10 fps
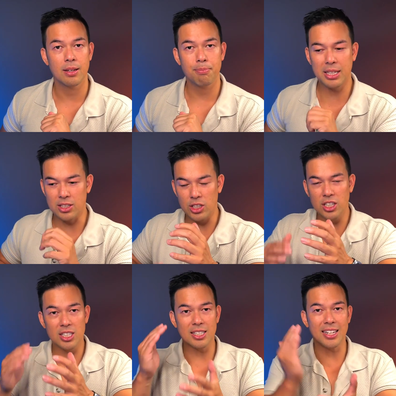Because you
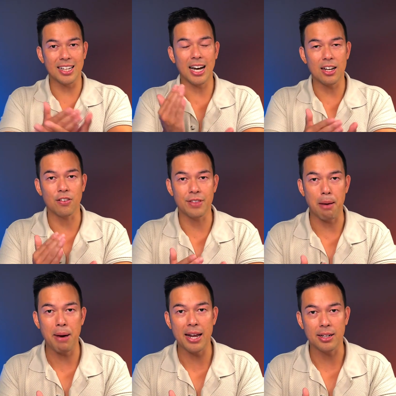just need to cut off
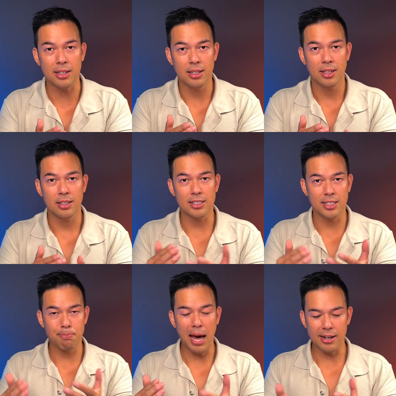that pattern. There's
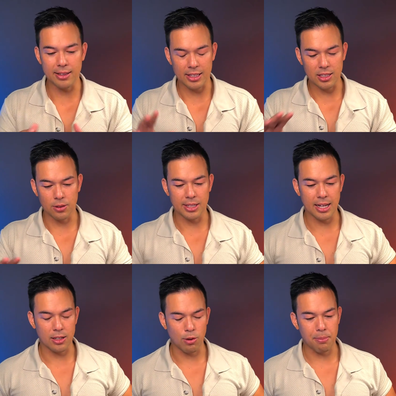this pattern that's going
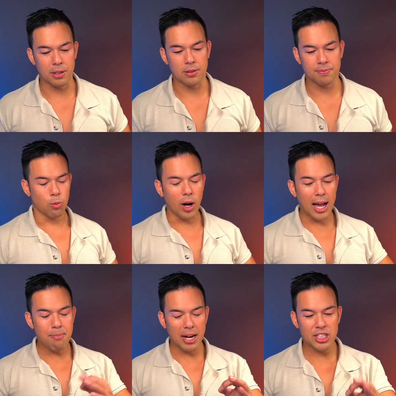down the rabbit hole. Why
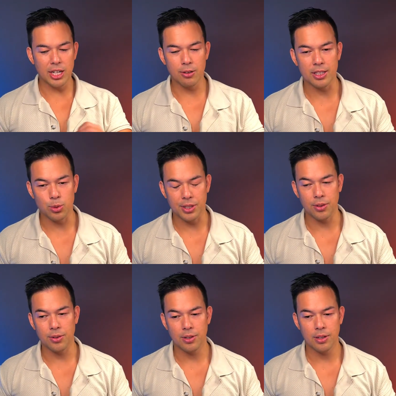am I sharing this with
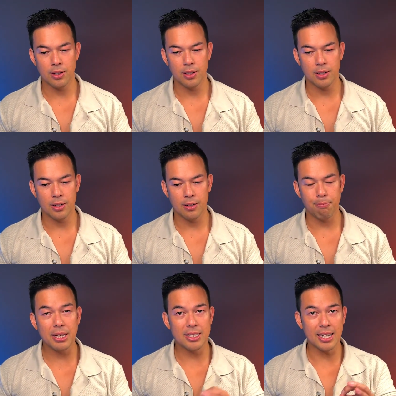you?
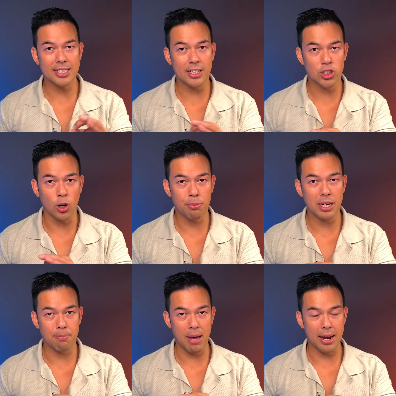Because I see so
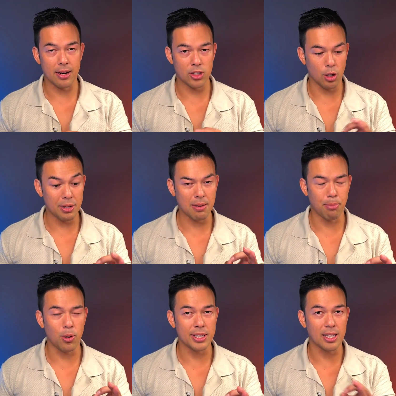many men, so many
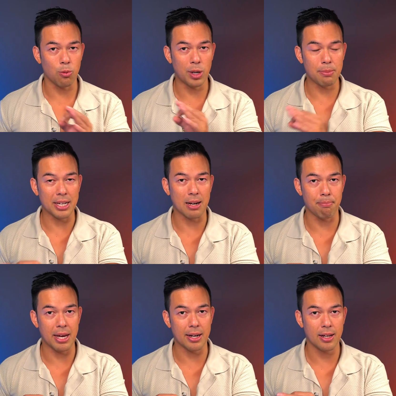boys that want to become
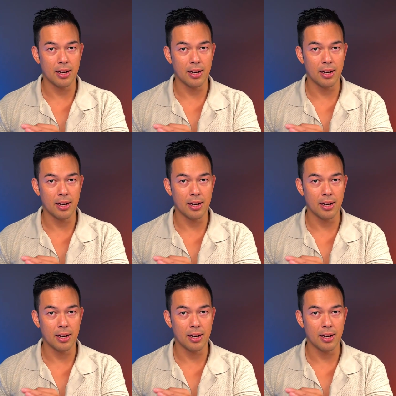men,